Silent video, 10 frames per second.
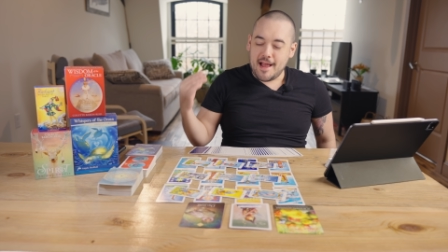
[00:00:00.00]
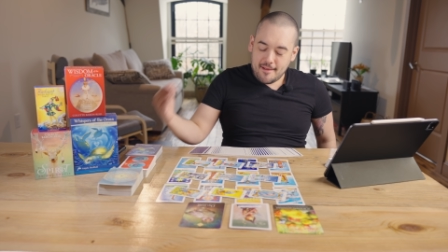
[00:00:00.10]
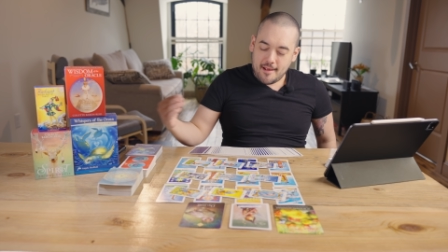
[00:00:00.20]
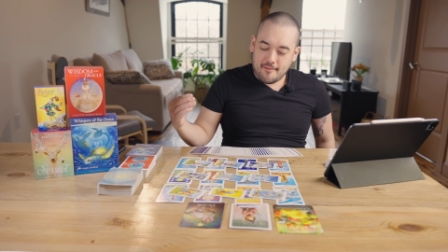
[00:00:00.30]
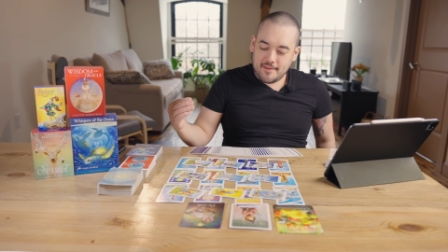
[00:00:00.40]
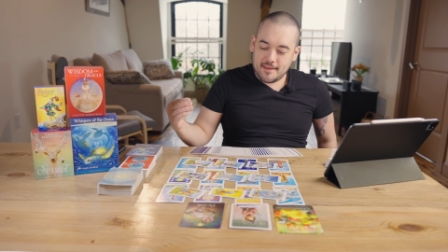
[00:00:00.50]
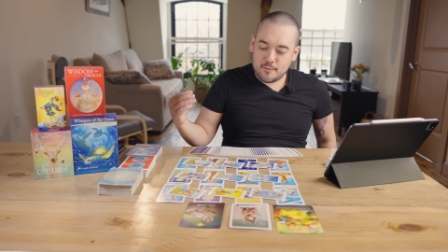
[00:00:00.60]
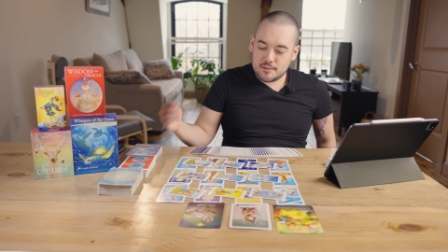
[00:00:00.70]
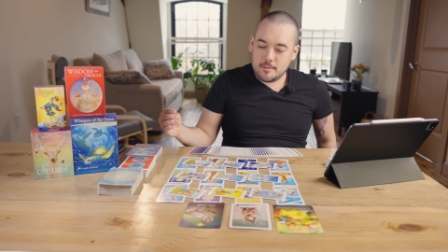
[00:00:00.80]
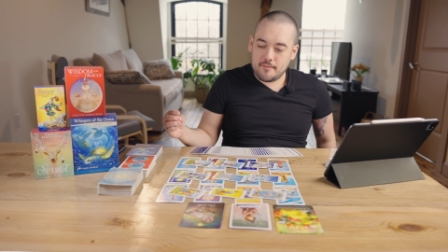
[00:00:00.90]
I, I feel like
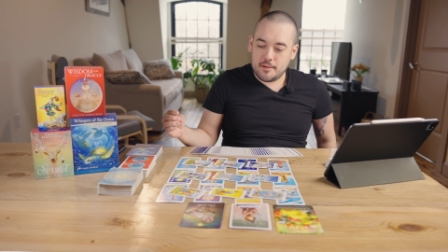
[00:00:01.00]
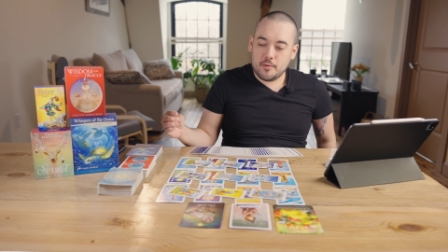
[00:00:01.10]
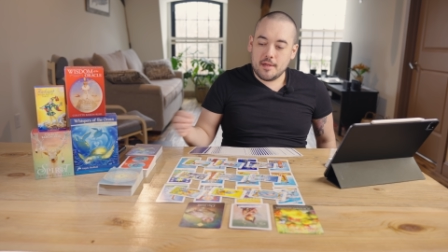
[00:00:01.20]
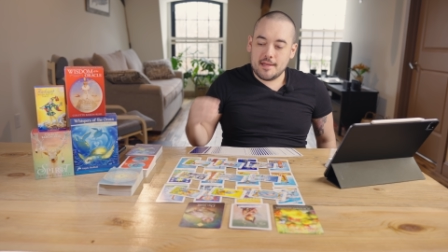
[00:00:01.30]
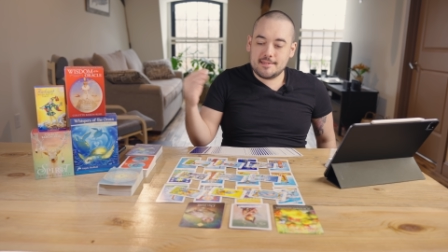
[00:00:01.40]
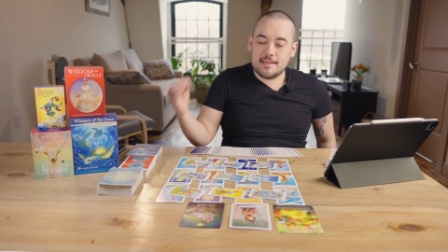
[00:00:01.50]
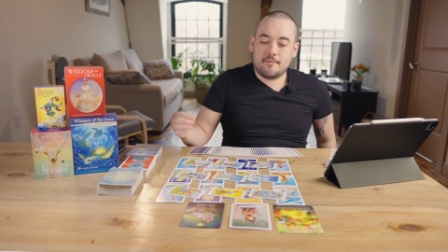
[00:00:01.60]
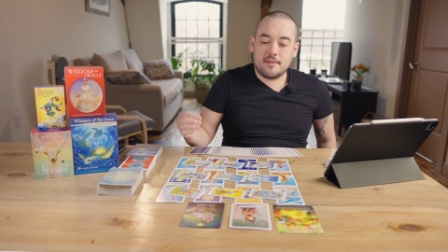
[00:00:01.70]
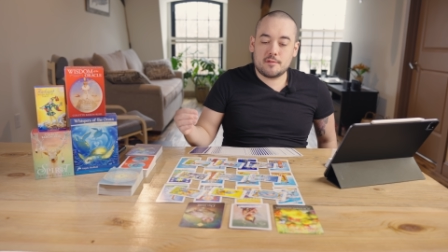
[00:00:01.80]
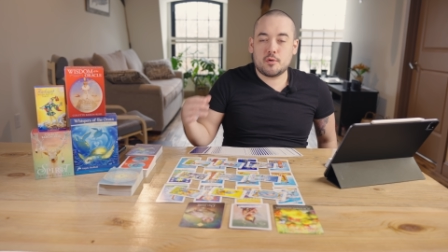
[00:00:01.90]
for some of you, it's like
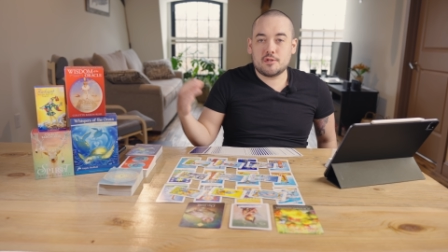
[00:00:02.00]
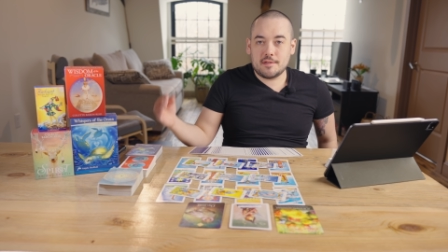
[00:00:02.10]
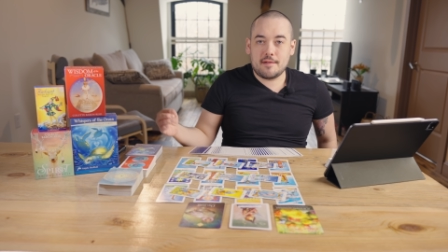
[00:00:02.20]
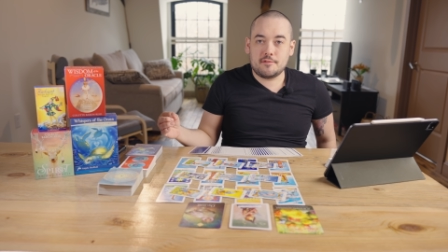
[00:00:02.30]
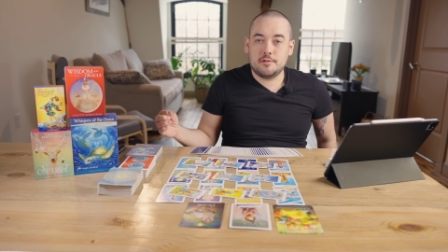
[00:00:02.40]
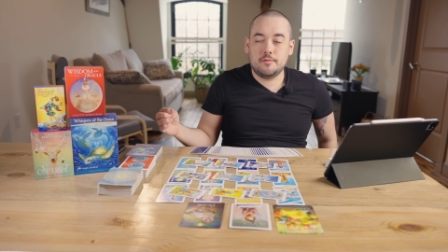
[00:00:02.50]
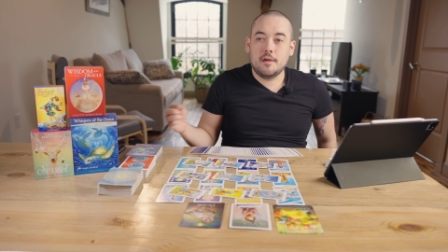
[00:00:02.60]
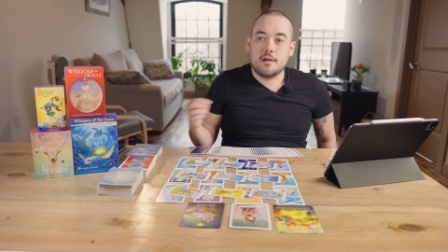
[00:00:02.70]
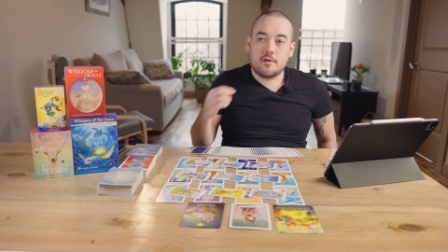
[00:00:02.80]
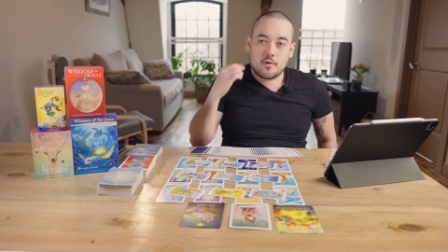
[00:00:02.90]
if this person left you
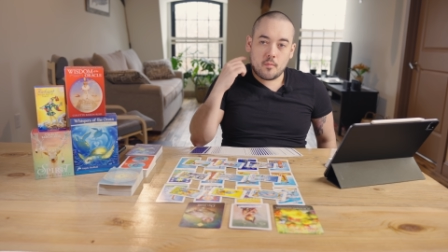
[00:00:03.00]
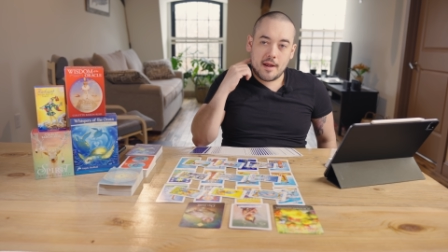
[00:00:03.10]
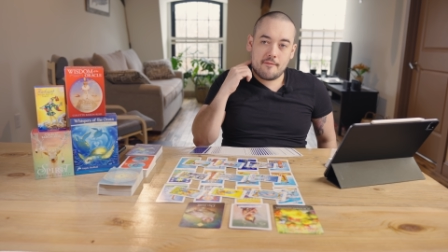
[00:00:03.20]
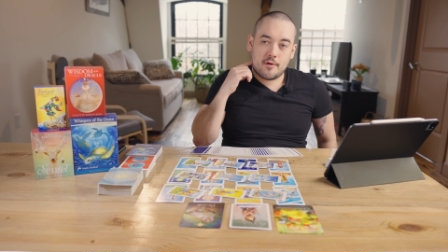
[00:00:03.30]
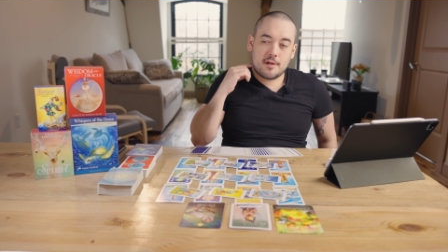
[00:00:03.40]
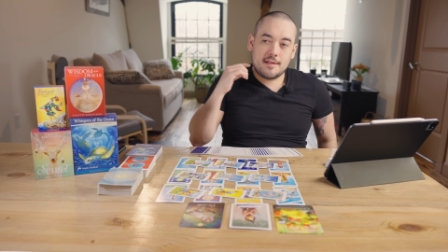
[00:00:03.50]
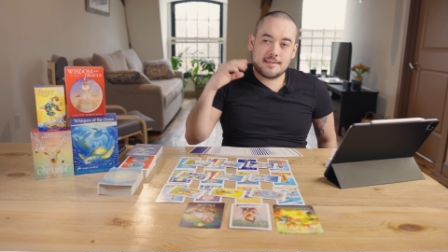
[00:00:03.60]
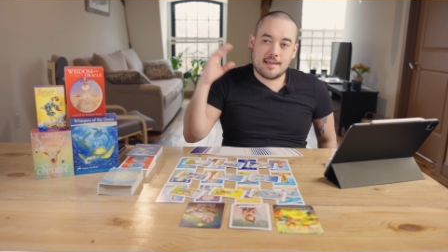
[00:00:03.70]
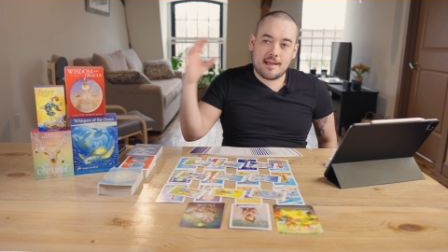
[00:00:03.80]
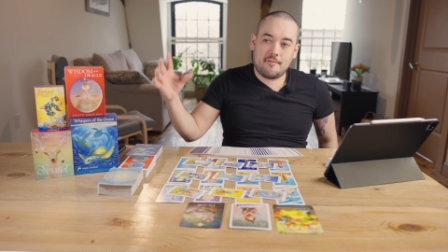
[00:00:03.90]
or whatever, it's
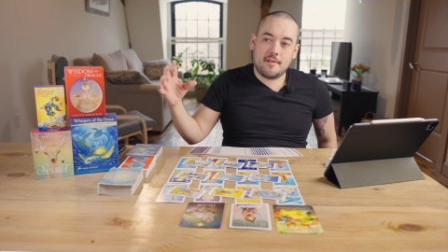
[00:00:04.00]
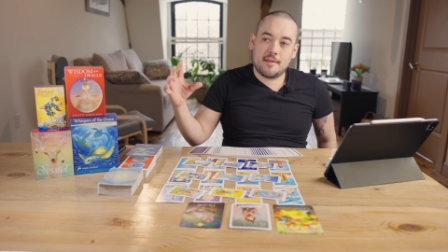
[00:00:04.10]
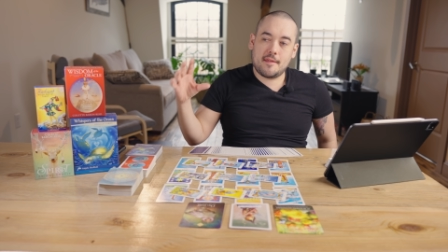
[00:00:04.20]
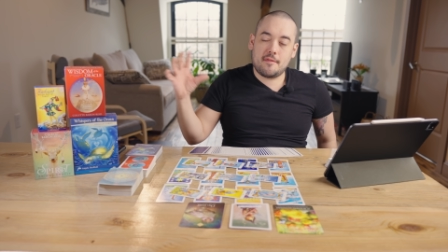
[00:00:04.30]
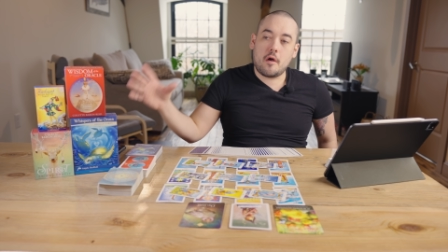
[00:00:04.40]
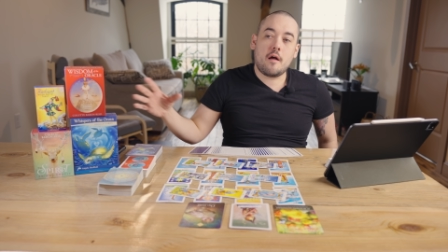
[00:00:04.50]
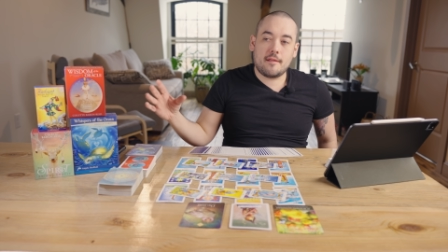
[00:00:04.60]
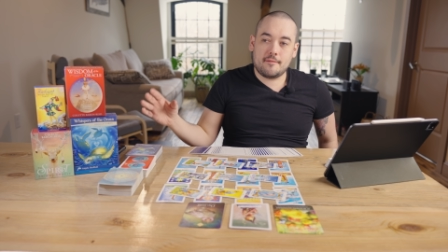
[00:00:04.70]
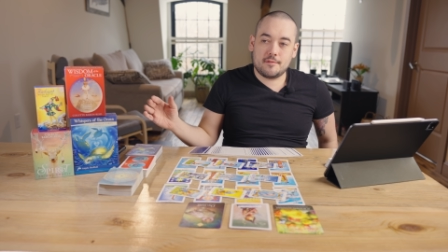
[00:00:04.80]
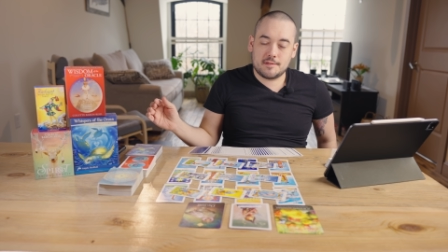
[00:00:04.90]
like I feel like they thought
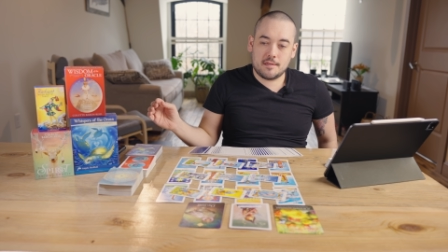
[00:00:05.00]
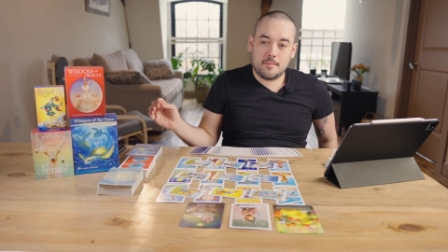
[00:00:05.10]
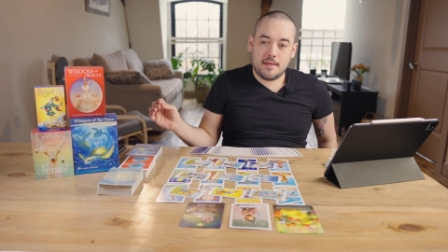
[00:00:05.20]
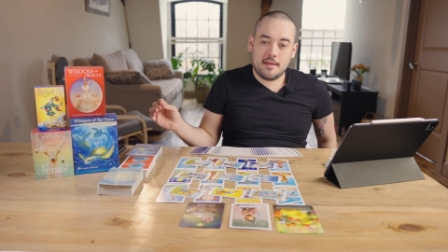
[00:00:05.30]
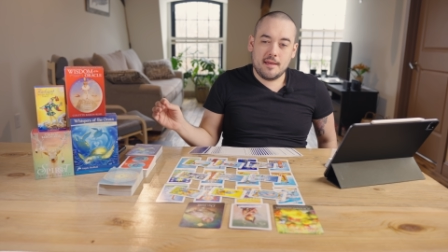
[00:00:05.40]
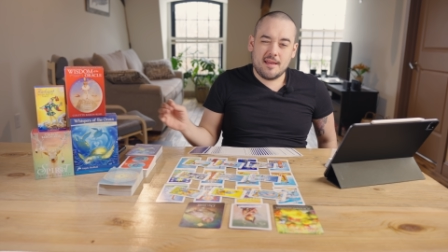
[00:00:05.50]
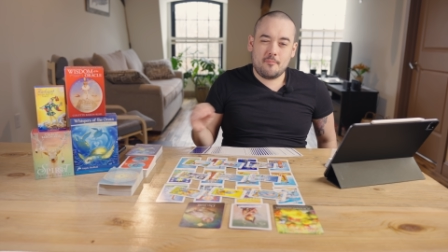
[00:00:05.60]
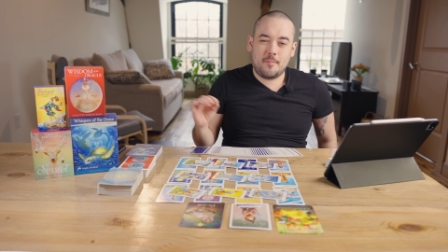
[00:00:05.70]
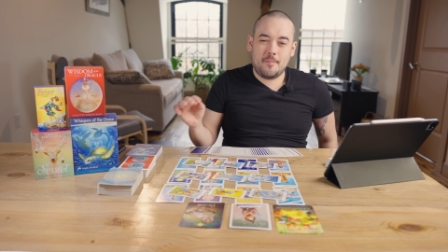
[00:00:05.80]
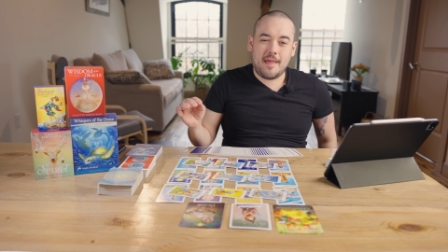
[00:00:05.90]
life was going to be
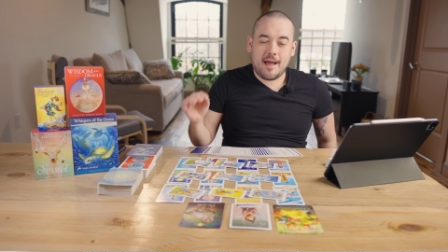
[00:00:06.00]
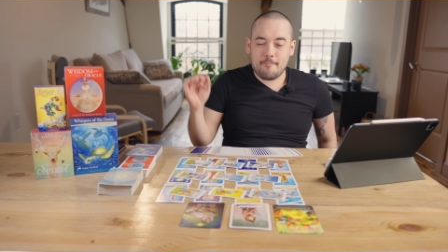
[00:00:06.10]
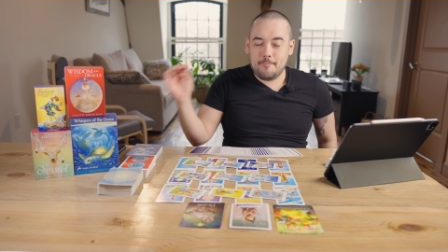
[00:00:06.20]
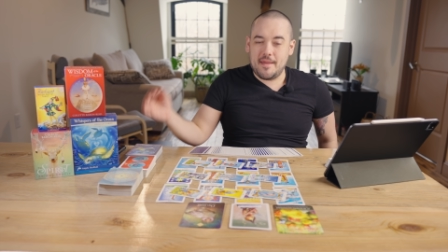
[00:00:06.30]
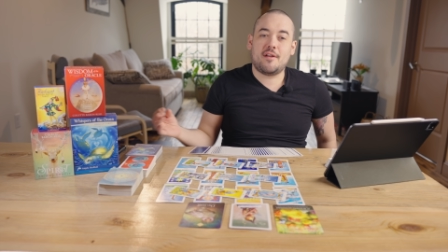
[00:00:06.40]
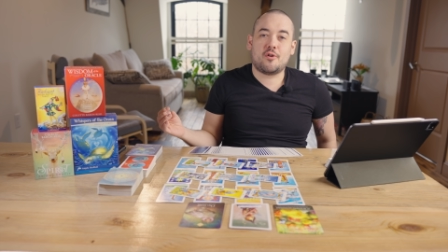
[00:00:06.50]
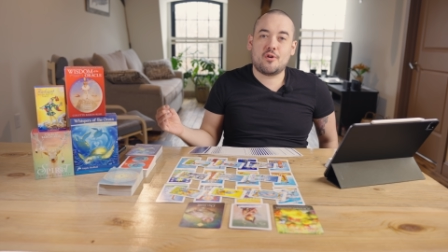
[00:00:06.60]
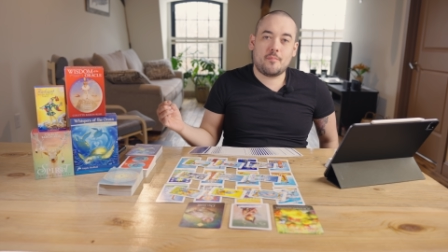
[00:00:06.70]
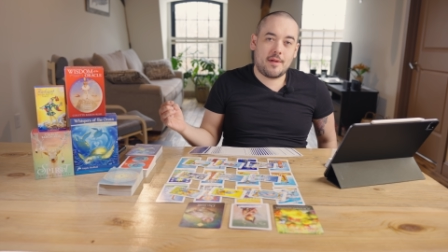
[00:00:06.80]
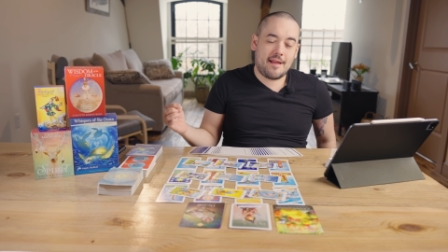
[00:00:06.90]
not
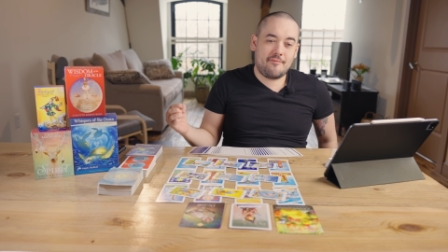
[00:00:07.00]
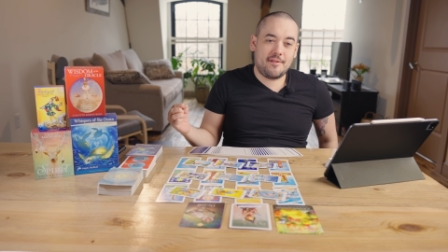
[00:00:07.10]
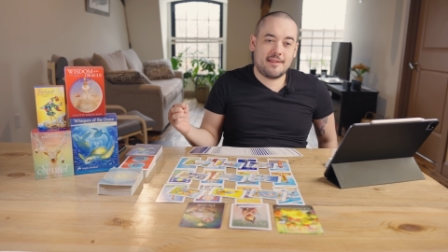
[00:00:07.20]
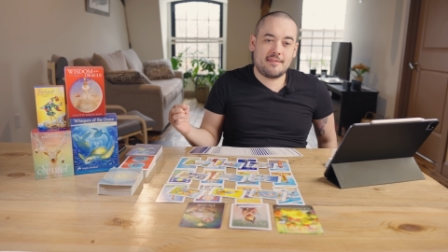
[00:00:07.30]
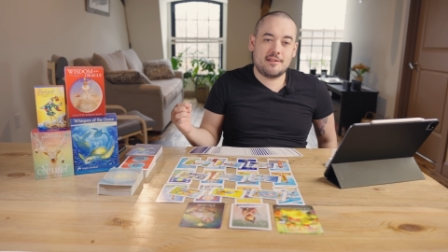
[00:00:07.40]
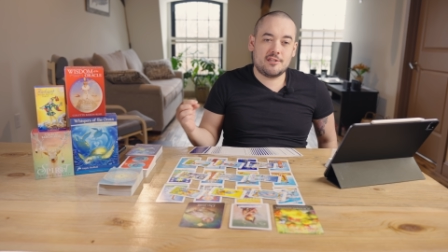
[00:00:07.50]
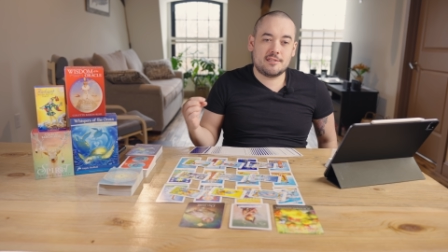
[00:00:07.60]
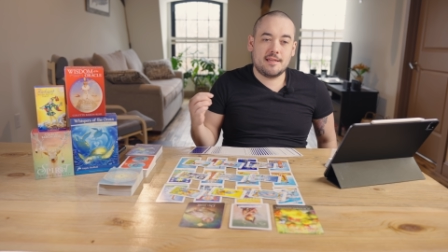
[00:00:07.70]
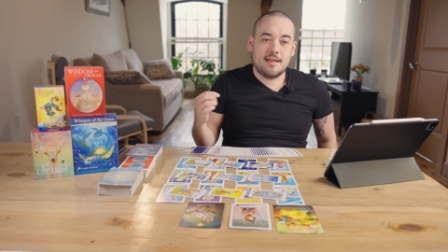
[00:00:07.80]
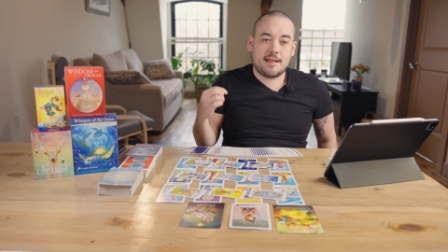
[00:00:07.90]
better, but I feel like they
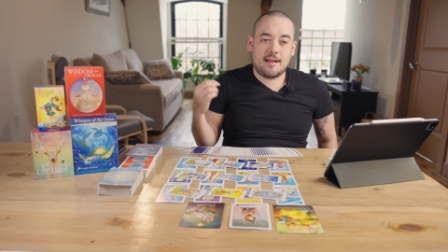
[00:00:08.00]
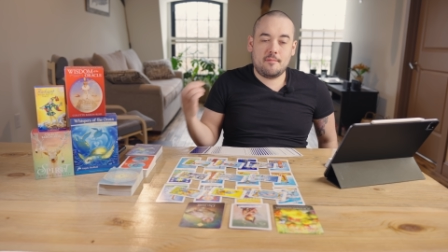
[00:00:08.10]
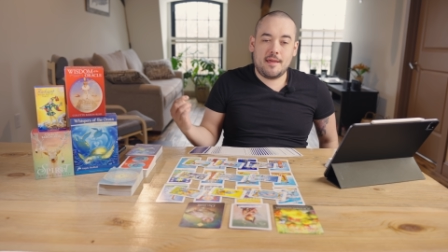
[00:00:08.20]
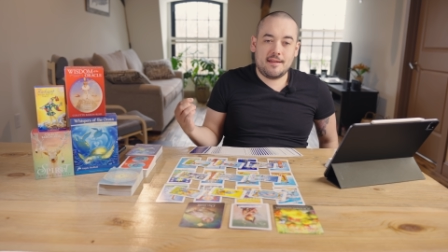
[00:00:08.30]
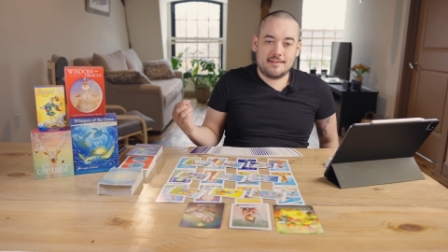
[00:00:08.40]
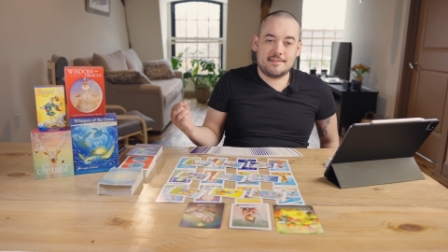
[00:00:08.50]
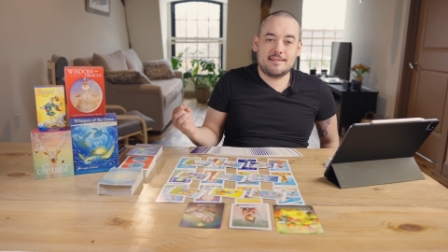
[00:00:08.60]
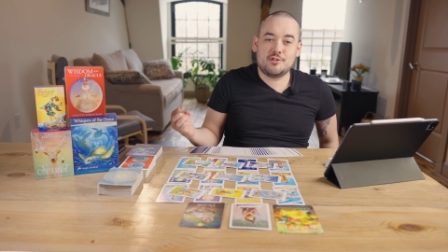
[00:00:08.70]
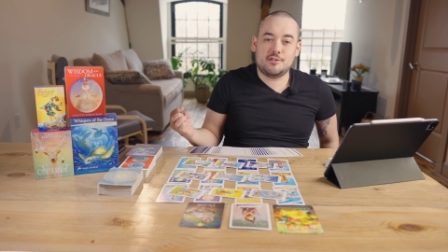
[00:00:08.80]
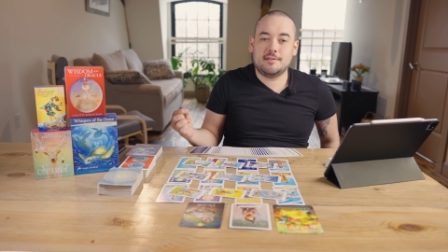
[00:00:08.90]
just kind of made a
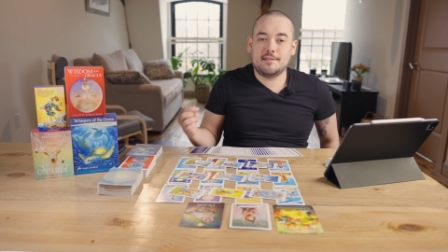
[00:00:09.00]
decision.